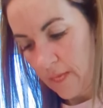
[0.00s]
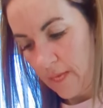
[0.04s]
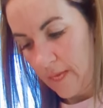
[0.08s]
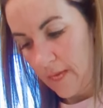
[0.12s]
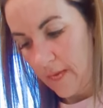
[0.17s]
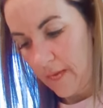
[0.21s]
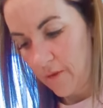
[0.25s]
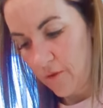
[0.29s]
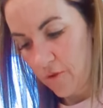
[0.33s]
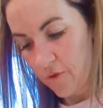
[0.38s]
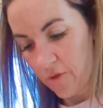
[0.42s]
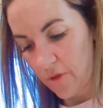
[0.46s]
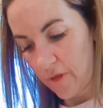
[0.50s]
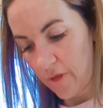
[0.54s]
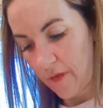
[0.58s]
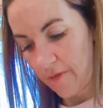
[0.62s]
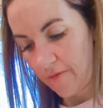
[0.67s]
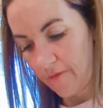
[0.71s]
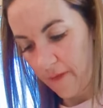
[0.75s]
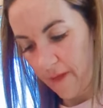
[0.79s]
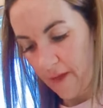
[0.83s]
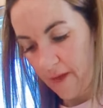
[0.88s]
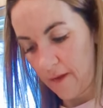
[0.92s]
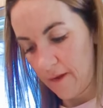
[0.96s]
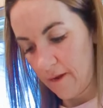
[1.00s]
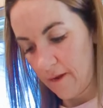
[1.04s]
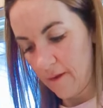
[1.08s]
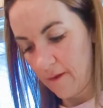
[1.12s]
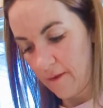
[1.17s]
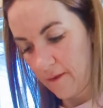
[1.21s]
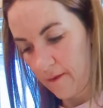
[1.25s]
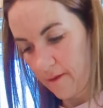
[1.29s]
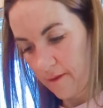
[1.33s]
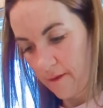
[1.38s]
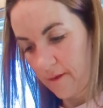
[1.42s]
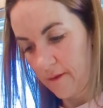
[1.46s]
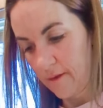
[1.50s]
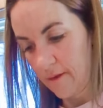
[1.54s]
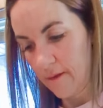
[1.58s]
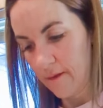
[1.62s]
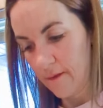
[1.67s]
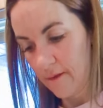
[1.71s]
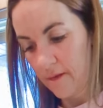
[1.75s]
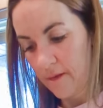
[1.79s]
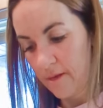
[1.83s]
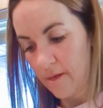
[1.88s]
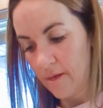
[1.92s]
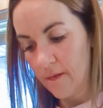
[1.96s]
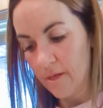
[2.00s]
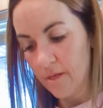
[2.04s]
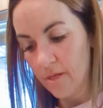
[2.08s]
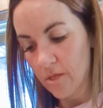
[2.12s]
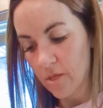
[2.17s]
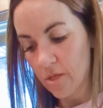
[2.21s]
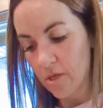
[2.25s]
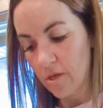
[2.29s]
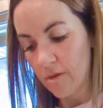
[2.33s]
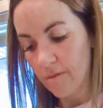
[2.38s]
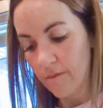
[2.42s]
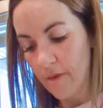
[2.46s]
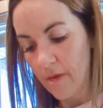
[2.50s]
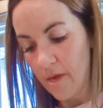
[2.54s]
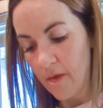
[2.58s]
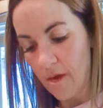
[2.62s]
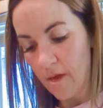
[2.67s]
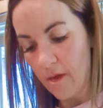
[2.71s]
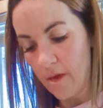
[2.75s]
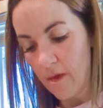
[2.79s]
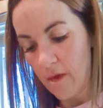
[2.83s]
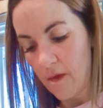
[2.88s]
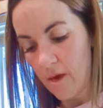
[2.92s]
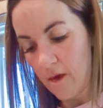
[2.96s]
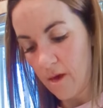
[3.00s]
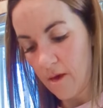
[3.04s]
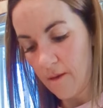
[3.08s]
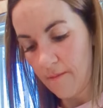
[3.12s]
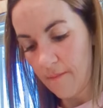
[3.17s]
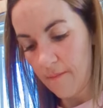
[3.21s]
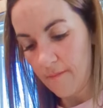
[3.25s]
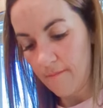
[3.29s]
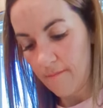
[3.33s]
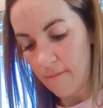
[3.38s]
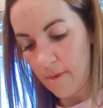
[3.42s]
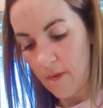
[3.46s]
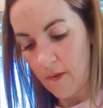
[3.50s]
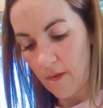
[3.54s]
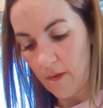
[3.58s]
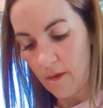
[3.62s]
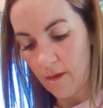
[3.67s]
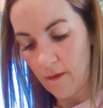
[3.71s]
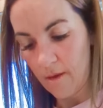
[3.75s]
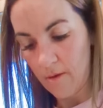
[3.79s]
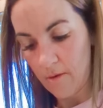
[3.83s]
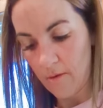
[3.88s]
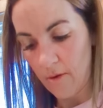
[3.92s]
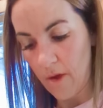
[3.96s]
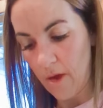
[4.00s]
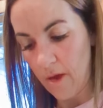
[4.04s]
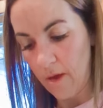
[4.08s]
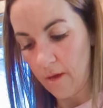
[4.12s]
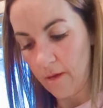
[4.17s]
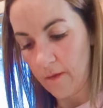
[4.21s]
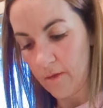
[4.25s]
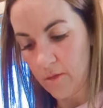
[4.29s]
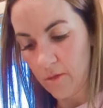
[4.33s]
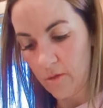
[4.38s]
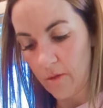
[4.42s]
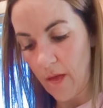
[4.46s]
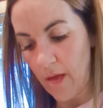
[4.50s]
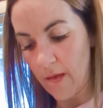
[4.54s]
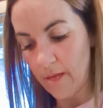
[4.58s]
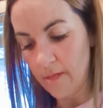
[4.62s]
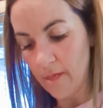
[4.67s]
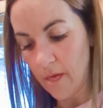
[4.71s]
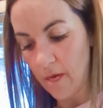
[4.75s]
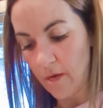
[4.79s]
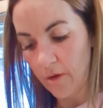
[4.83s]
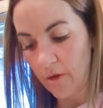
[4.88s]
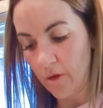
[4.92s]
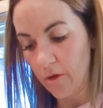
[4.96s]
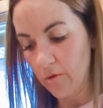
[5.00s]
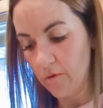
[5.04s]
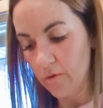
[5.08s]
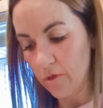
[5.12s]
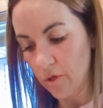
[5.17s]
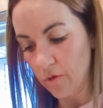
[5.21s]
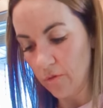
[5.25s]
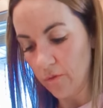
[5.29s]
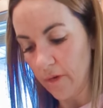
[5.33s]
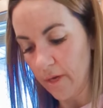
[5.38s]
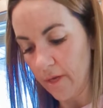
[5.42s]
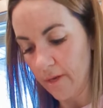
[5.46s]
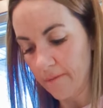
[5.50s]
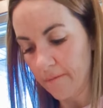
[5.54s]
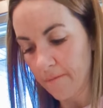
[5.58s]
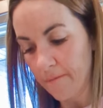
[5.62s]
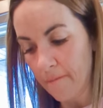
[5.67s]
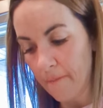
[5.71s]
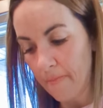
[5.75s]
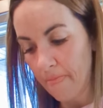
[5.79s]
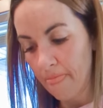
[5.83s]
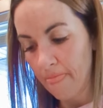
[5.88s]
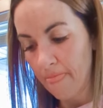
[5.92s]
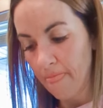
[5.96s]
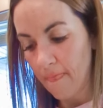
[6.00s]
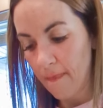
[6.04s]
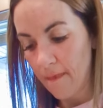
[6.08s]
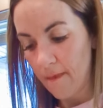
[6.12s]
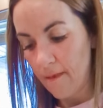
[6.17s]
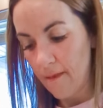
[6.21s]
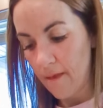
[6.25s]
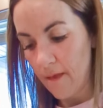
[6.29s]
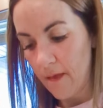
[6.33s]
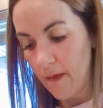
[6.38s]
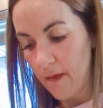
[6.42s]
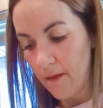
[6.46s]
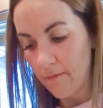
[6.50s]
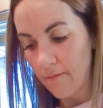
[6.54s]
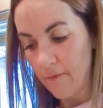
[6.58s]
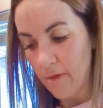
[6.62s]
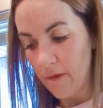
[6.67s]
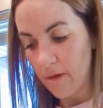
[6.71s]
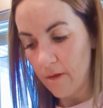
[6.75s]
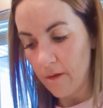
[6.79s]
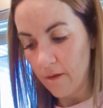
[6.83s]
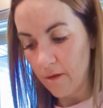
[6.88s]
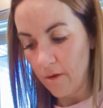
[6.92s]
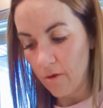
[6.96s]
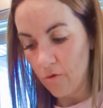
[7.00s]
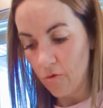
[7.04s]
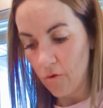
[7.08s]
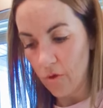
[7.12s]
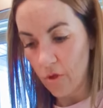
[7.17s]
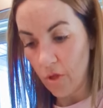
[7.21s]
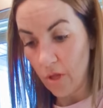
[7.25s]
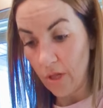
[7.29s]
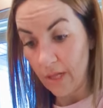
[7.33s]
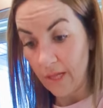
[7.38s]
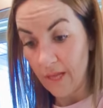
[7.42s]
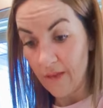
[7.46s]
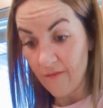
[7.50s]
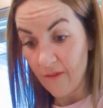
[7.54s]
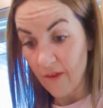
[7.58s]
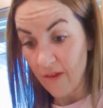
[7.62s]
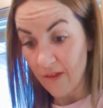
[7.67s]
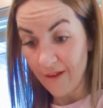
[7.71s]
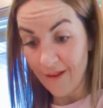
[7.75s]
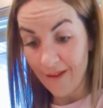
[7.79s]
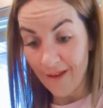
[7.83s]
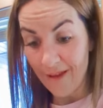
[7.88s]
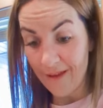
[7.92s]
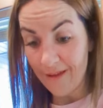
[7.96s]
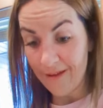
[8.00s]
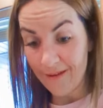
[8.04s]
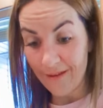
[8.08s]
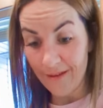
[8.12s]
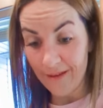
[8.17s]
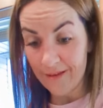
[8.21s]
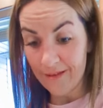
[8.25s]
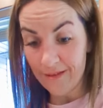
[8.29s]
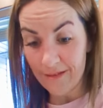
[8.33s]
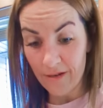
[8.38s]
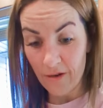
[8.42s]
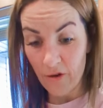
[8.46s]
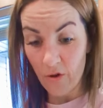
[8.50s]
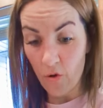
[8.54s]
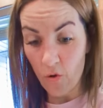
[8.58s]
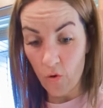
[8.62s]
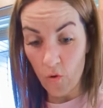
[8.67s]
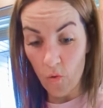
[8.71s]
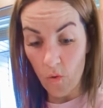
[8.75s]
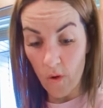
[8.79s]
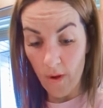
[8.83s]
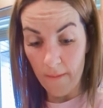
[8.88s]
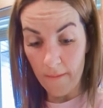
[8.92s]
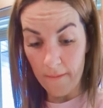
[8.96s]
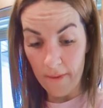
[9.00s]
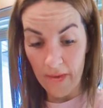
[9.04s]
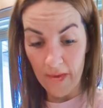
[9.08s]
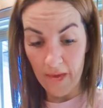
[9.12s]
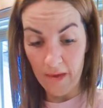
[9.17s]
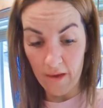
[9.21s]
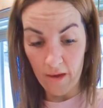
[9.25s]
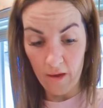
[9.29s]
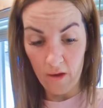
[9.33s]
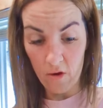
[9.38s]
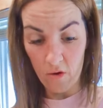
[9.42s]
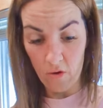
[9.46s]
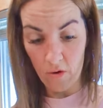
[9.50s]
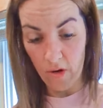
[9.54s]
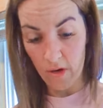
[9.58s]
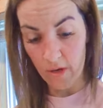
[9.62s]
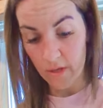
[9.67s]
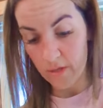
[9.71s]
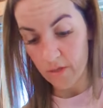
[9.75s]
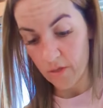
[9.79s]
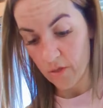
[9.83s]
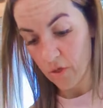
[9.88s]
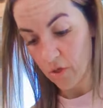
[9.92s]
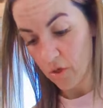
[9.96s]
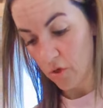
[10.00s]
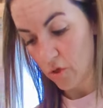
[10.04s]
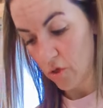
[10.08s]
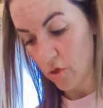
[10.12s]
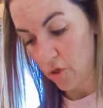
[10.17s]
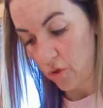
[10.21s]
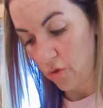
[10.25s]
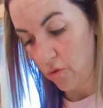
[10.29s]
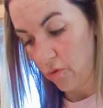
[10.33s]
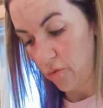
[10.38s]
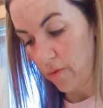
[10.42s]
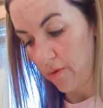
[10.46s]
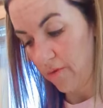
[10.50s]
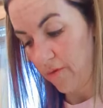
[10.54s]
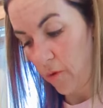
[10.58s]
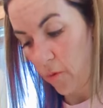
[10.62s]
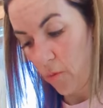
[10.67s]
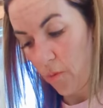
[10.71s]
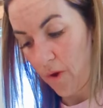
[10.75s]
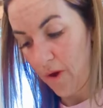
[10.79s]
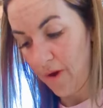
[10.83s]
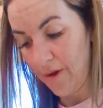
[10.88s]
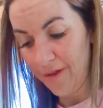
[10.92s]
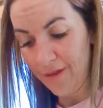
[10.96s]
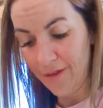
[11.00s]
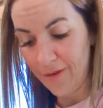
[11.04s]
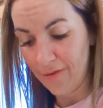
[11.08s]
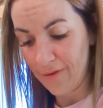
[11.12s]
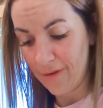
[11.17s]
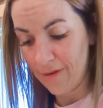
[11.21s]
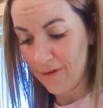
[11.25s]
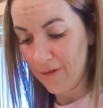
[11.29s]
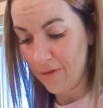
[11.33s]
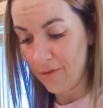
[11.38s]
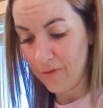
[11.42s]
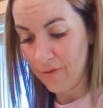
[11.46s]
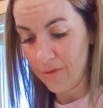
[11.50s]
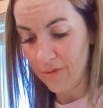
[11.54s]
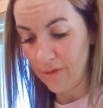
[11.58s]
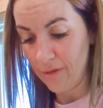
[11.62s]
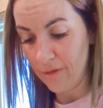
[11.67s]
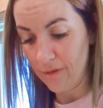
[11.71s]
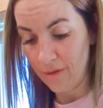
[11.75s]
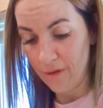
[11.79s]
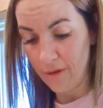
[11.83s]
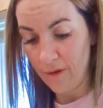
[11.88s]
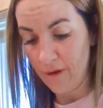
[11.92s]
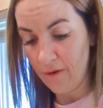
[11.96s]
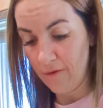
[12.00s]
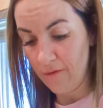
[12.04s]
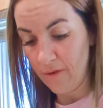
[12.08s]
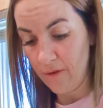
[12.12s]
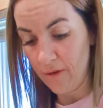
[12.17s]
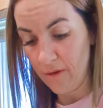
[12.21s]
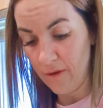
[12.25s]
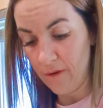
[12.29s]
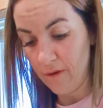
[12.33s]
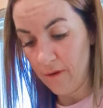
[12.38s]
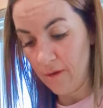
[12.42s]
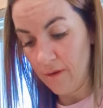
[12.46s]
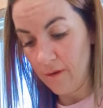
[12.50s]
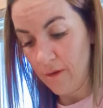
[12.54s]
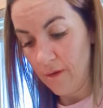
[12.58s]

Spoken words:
and just get that. It's gonna be yummy. Okay, so that's how you do it. And then you just leave it, and it's a no bake crust too. If you want, you can toast it in the oven